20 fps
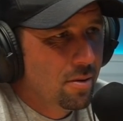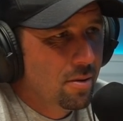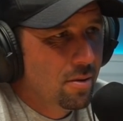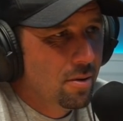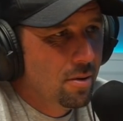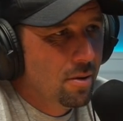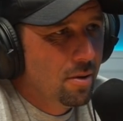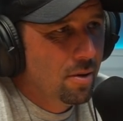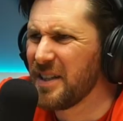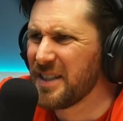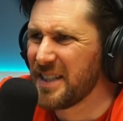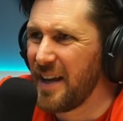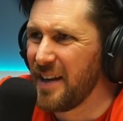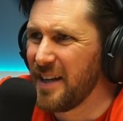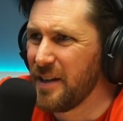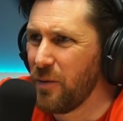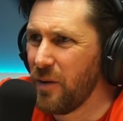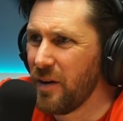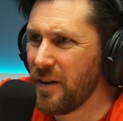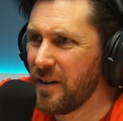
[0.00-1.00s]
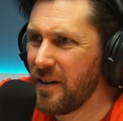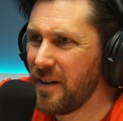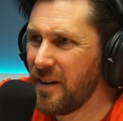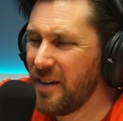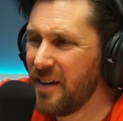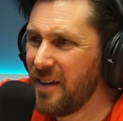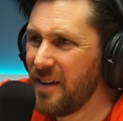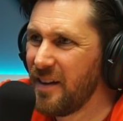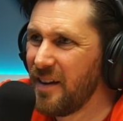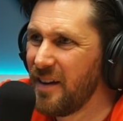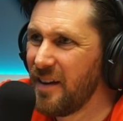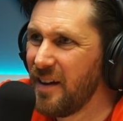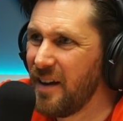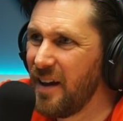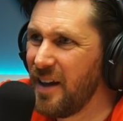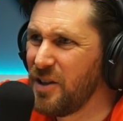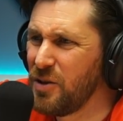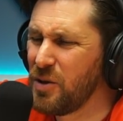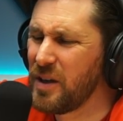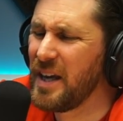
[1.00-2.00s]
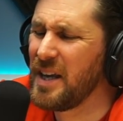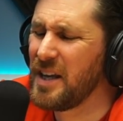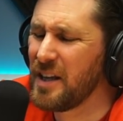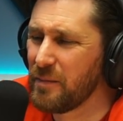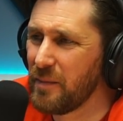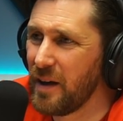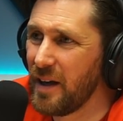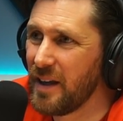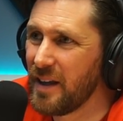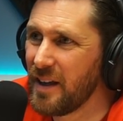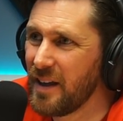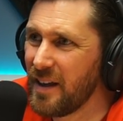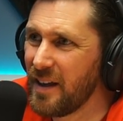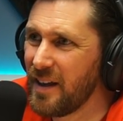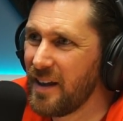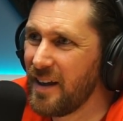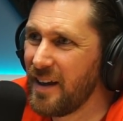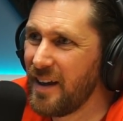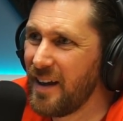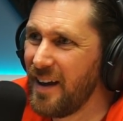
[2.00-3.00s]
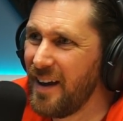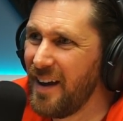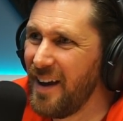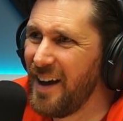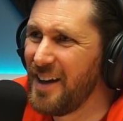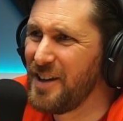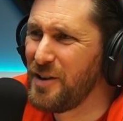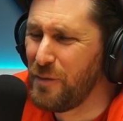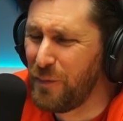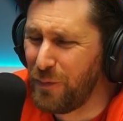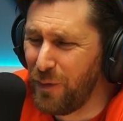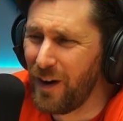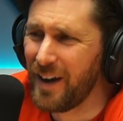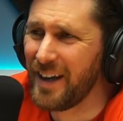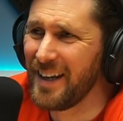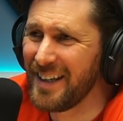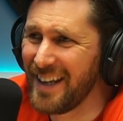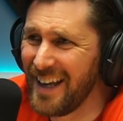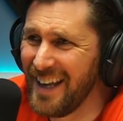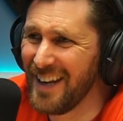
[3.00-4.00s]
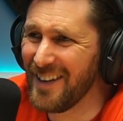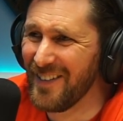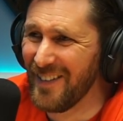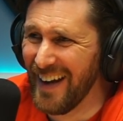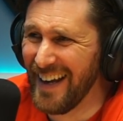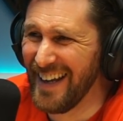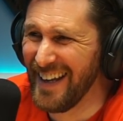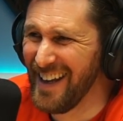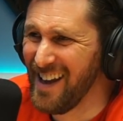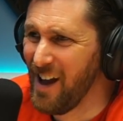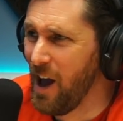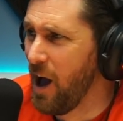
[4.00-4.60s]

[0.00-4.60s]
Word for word: What do you is anyone? Has anyone read it? Are you kidding me? I don't know, mate. Are you fucking kidding Yeah, me?